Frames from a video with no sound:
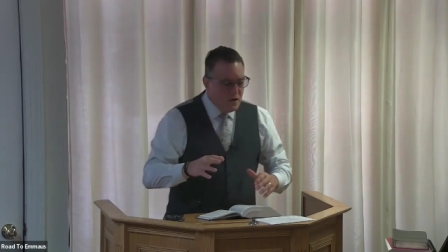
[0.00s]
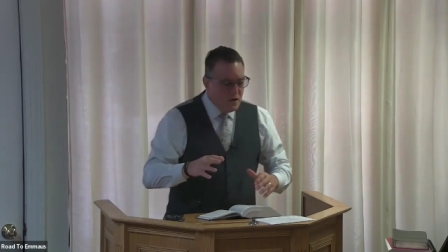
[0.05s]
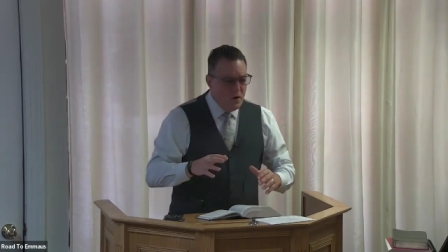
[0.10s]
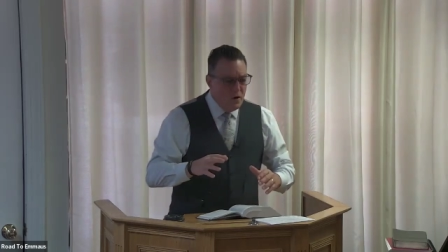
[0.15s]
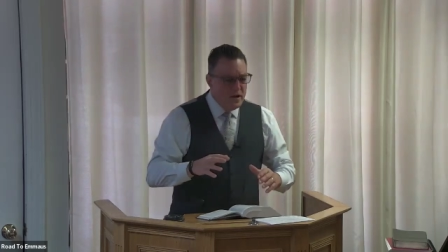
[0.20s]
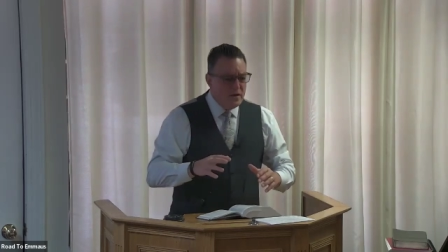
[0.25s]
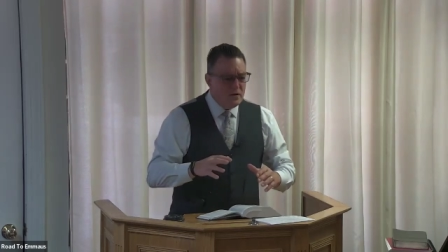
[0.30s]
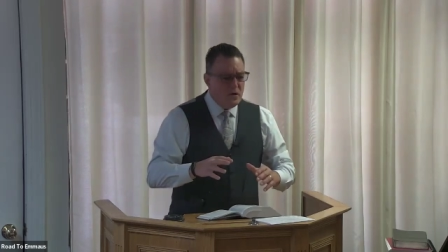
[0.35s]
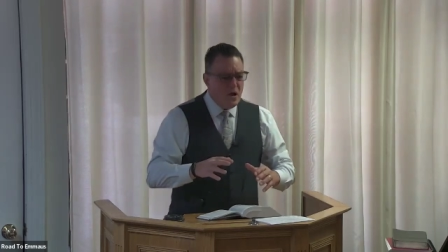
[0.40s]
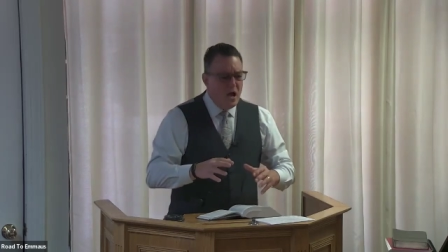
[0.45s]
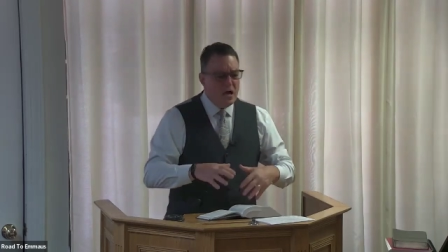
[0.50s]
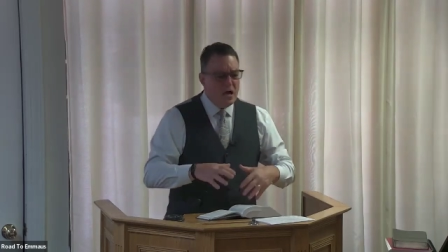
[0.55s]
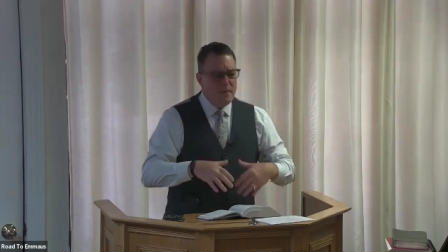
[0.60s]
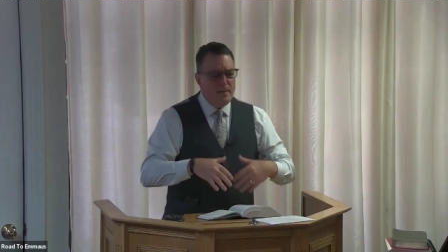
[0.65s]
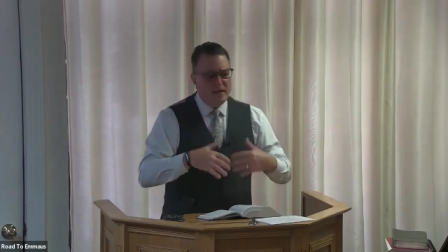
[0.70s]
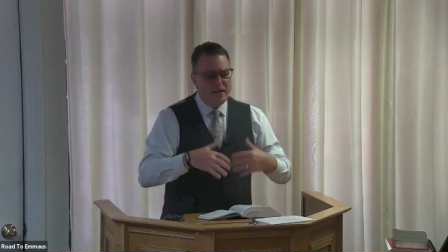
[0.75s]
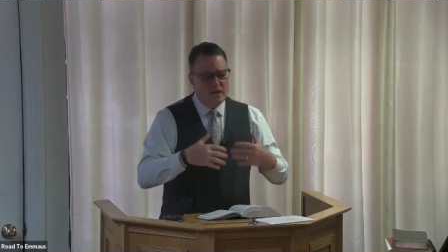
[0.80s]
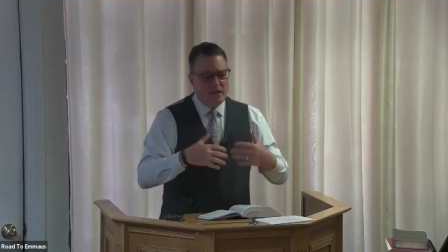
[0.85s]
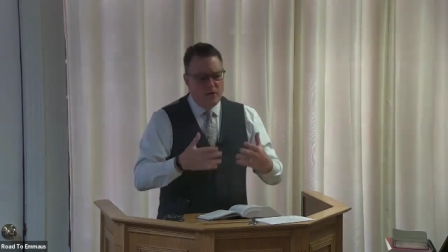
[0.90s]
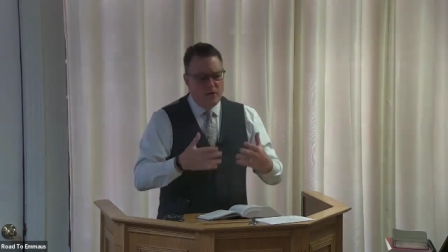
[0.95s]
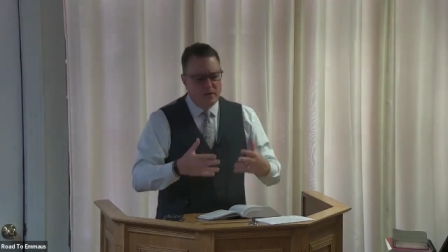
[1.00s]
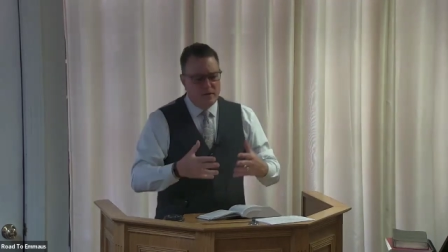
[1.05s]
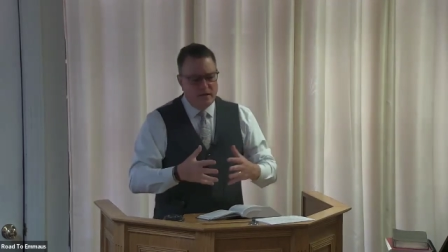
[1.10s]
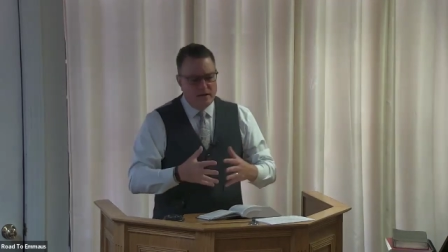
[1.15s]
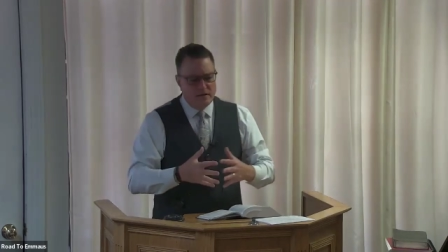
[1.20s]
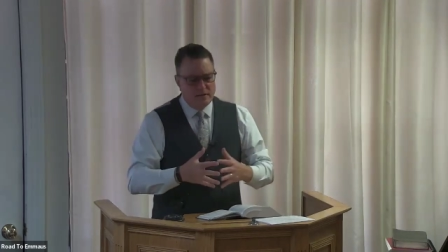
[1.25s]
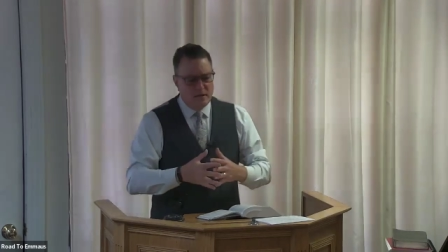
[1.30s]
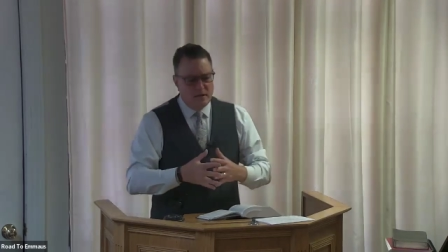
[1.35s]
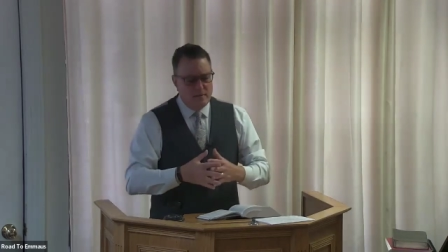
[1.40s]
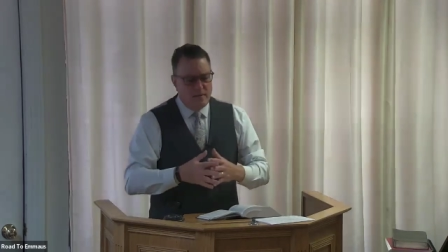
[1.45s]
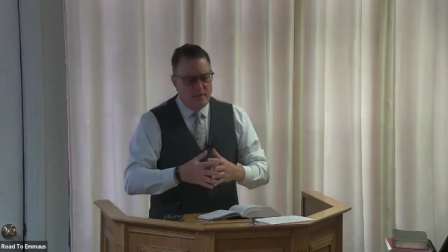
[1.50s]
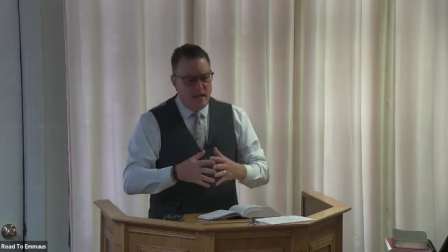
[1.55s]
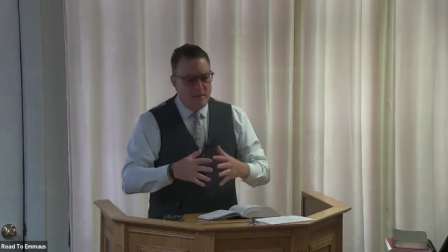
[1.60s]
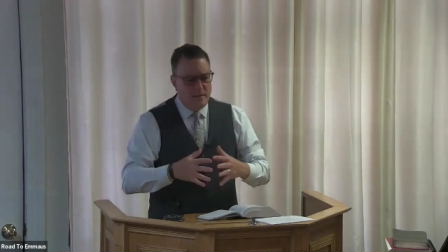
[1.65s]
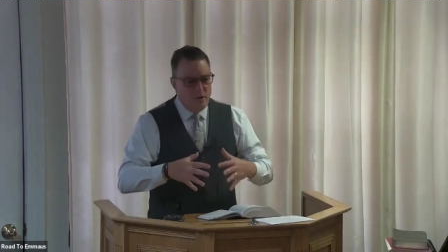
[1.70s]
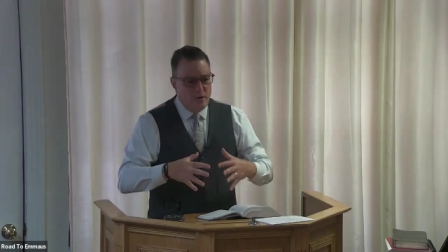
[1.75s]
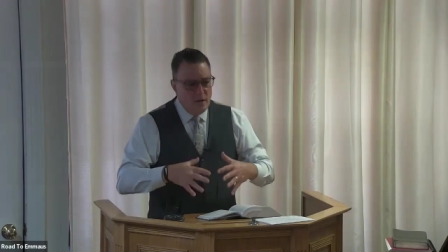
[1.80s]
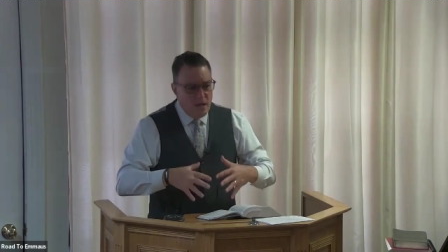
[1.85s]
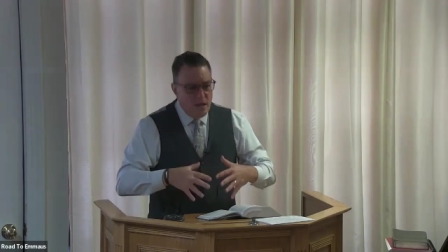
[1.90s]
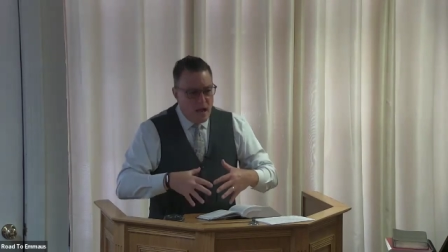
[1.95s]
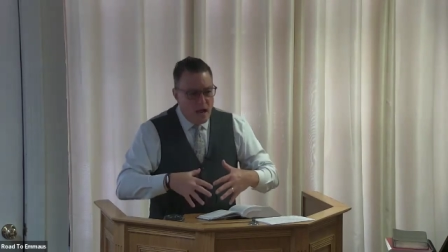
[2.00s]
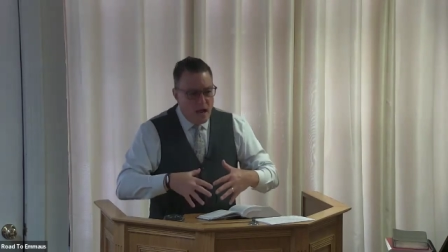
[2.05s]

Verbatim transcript: or you talk about the good things of the Bible,